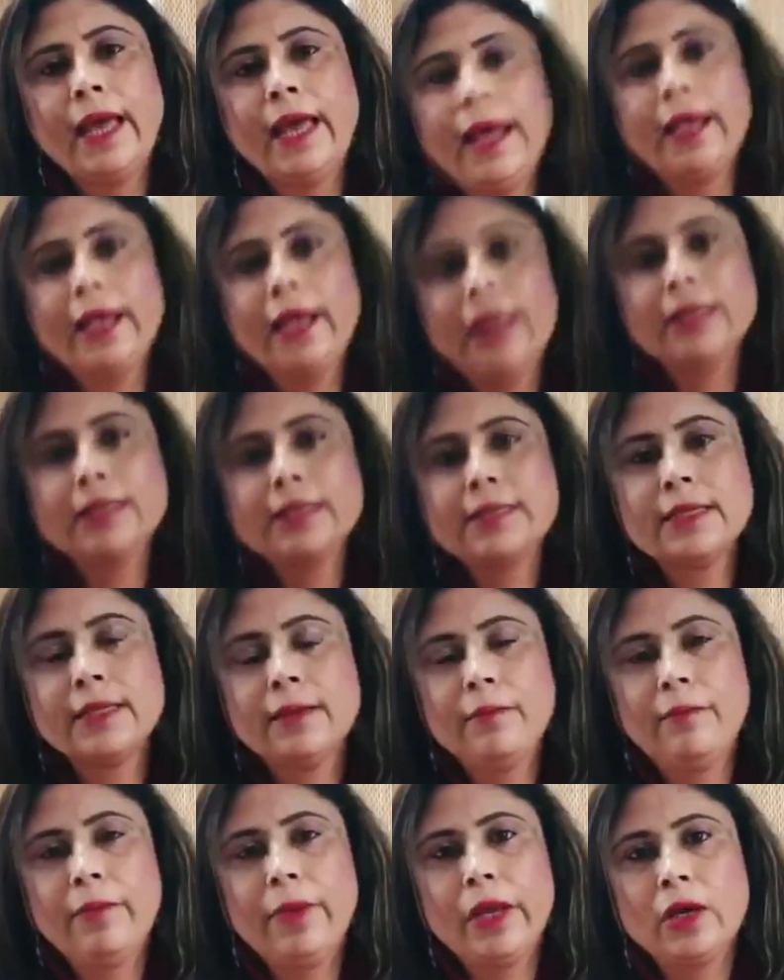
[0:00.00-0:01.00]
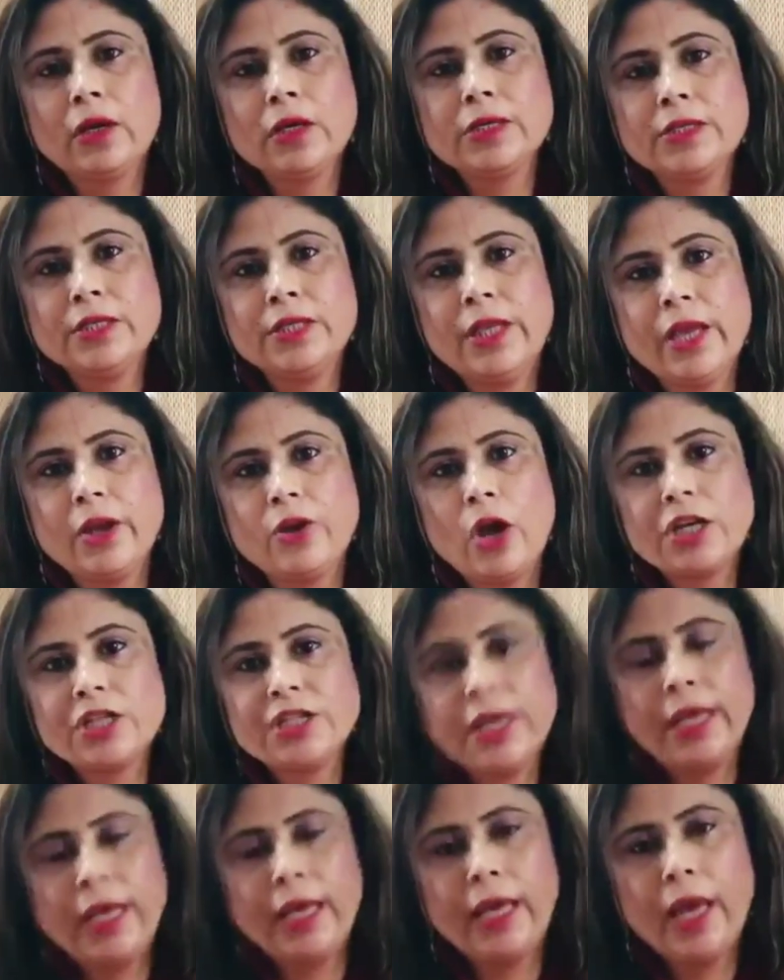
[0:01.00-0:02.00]
it is because they're not
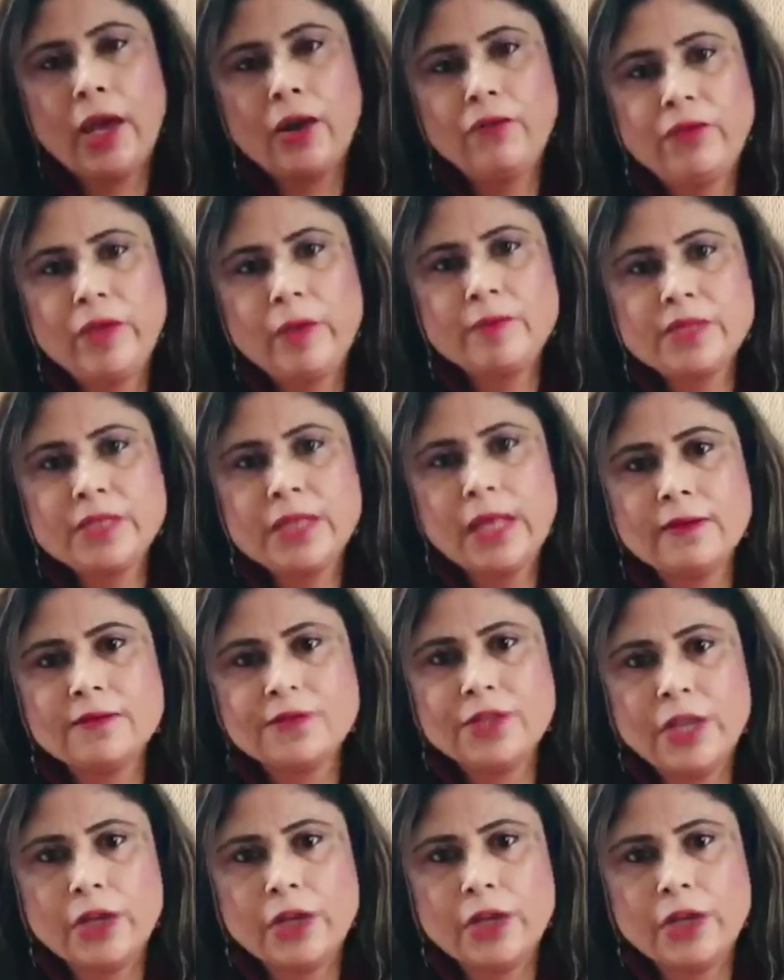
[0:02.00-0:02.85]
taking care of themselves.